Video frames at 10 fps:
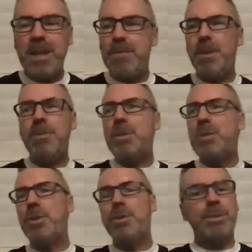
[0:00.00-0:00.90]
8 million
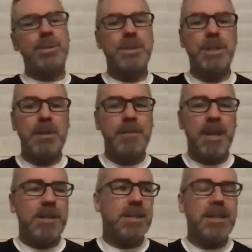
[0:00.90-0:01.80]
euros,
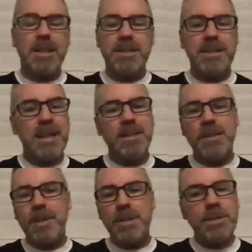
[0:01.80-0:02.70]
that's like a second
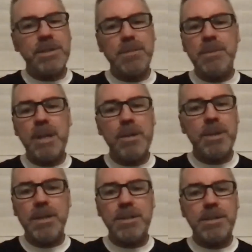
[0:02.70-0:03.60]
division team now.
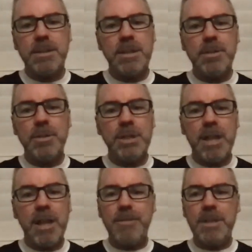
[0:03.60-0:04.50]
They're not going
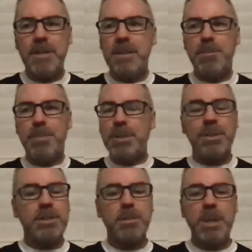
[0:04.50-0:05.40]
to have the
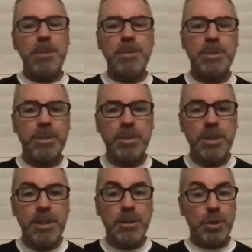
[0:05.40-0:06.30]
budget to be able to
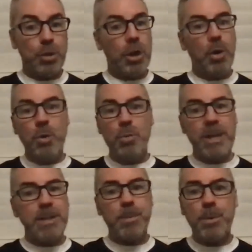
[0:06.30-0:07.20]
do a whole
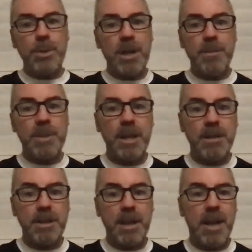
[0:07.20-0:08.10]
race program
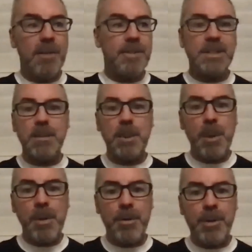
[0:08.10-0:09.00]
and have the same
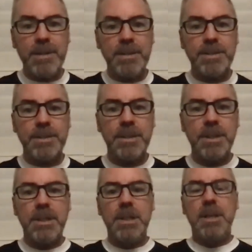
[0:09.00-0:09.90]
amount of riders.
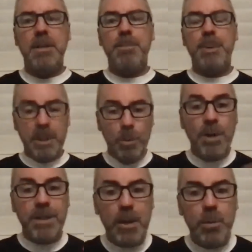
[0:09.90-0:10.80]
But they
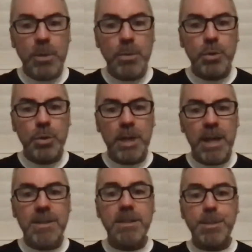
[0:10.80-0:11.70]
want that World Tour
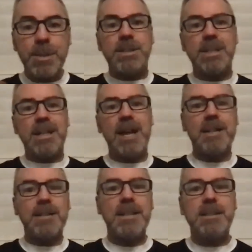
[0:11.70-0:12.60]
license because it
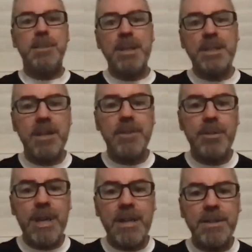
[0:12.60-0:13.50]
guarantees them into every
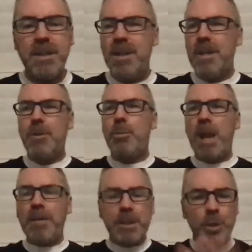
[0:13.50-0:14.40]
race. We
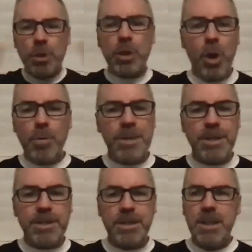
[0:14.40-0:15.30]
have to look at all
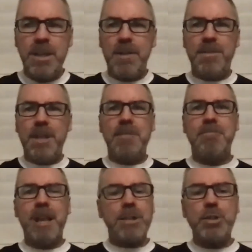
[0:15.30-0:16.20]
this and
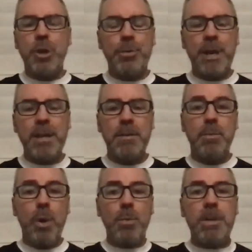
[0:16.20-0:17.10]
think that's not right.
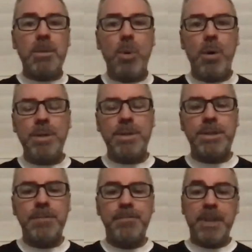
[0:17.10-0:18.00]
What we
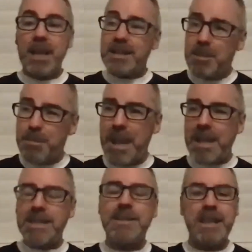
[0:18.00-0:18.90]
want is the
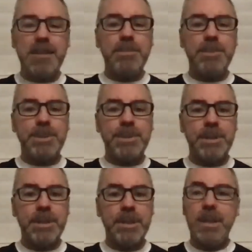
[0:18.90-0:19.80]
best
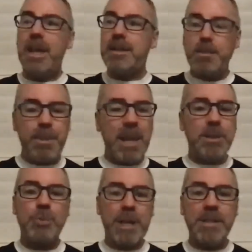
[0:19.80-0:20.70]
teams at the
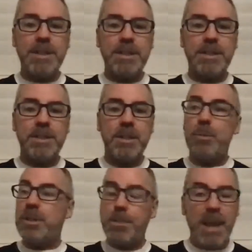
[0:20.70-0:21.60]
best races
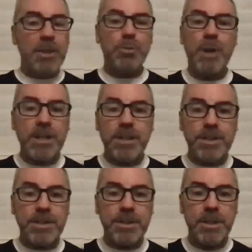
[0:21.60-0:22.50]
with the best
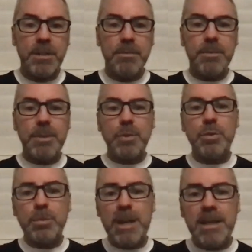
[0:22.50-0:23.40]
riders. We've got
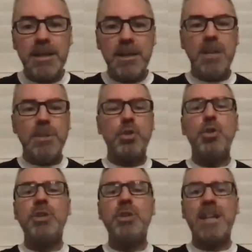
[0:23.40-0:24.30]
too many. It's
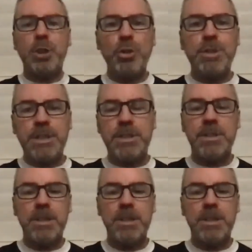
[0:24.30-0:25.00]
too diluted.